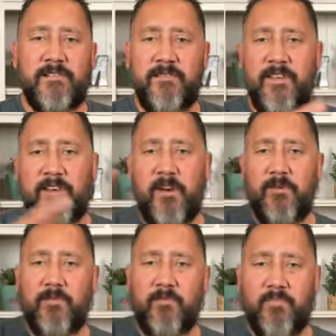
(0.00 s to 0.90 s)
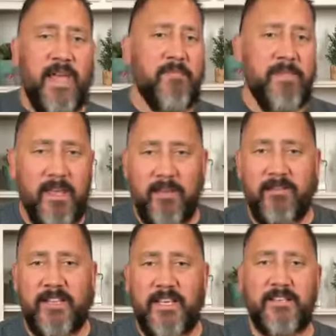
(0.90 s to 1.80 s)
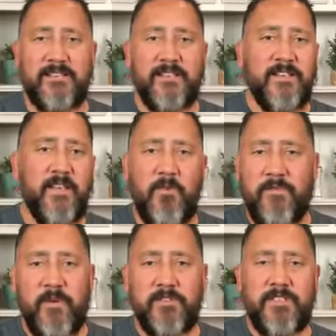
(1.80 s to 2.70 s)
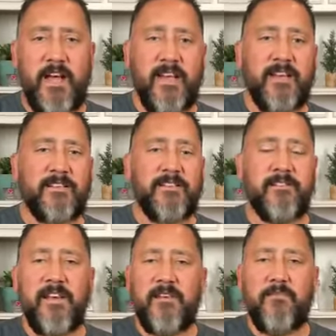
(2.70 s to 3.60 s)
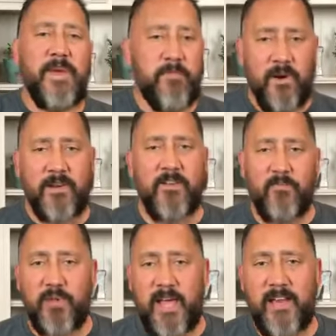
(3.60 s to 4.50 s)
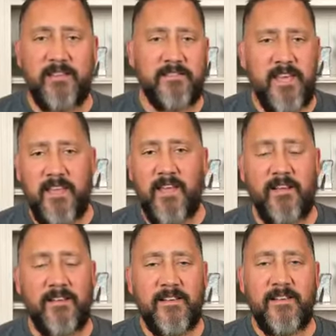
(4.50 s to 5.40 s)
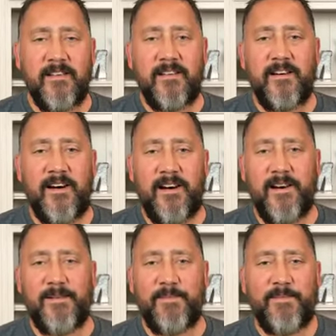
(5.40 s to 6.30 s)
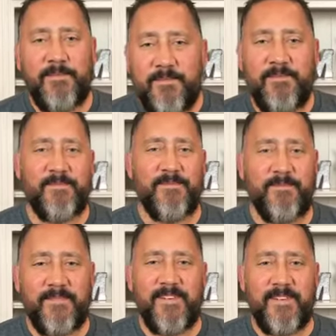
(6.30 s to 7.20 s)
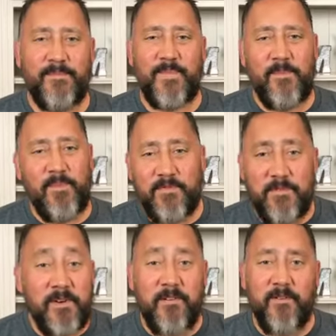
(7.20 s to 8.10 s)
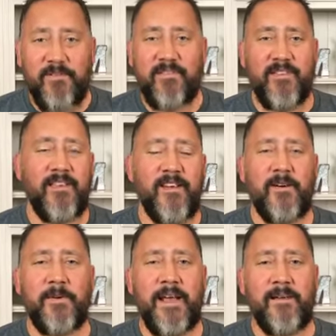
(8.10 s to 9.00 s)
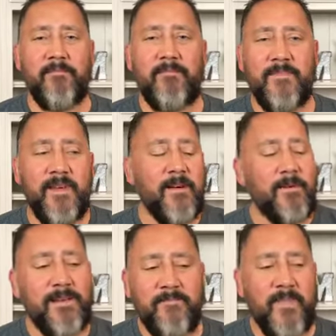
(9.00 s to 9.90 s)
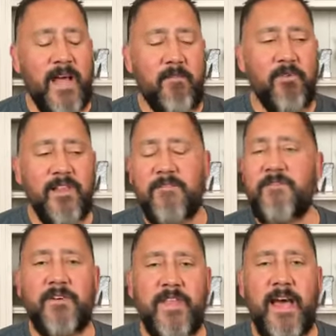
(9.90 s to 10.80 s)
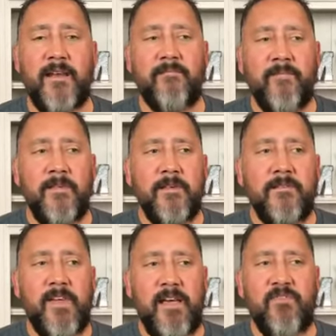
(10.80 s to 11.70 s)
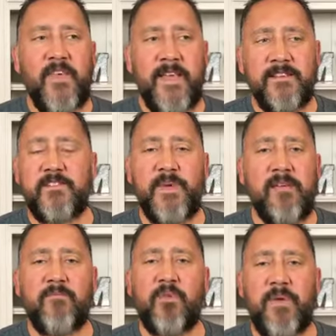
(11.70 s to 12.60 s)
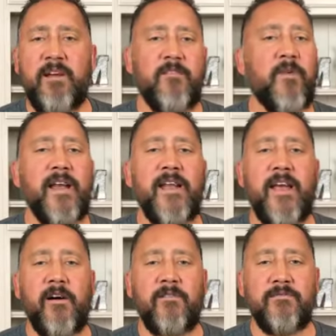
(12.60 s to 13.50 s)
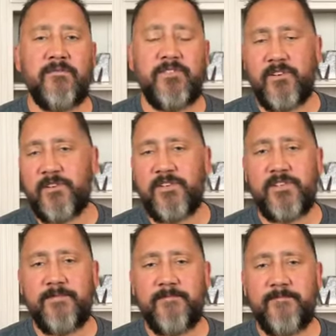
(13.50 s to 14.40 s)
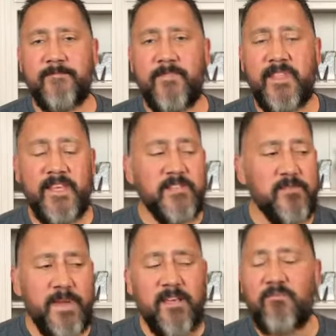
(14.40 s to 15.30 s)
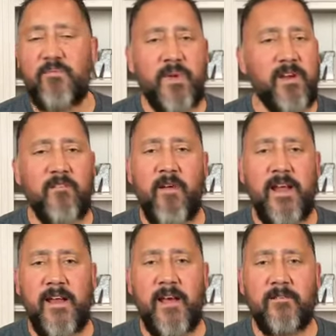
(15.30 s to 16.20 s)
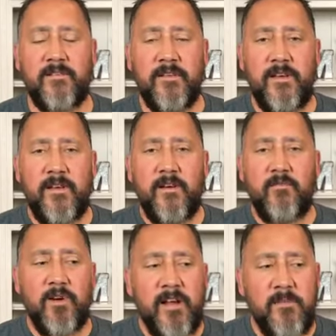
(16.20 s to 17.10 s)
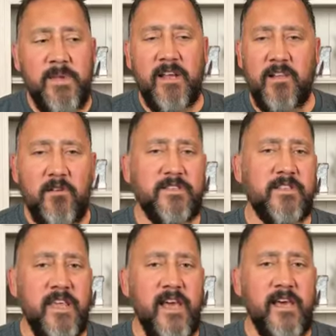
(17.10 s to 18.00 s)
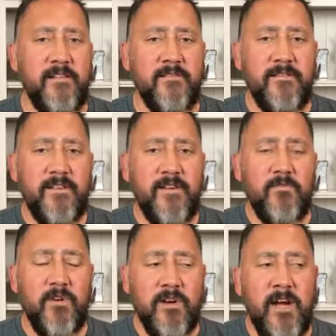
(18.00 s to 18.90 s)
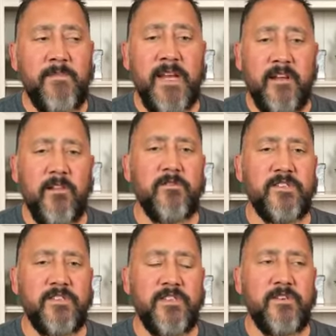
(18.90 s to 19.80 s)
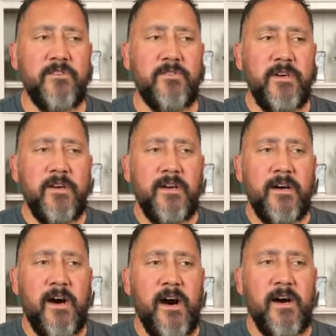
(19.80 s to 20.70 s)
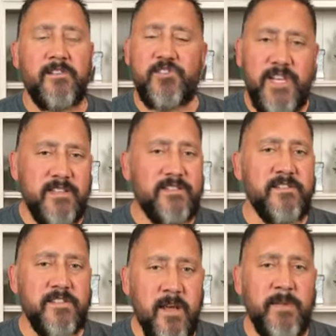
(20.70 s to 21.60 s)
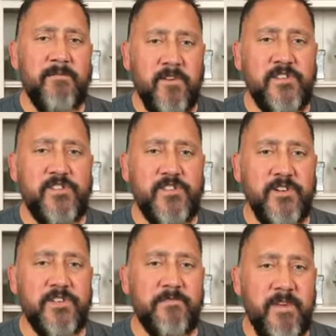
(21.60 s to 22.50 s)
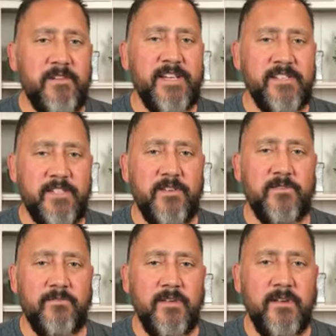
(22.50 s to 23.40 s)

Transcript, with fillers: you know blaming these UFO sightings and people on other planets taking uh, people from Earth, you know? And you know what? I really feel that that things are being prepared right now, church. Things are being prepared right now. We're coming close to the end. We're coming close to uh, Jesus coming for his church very soon.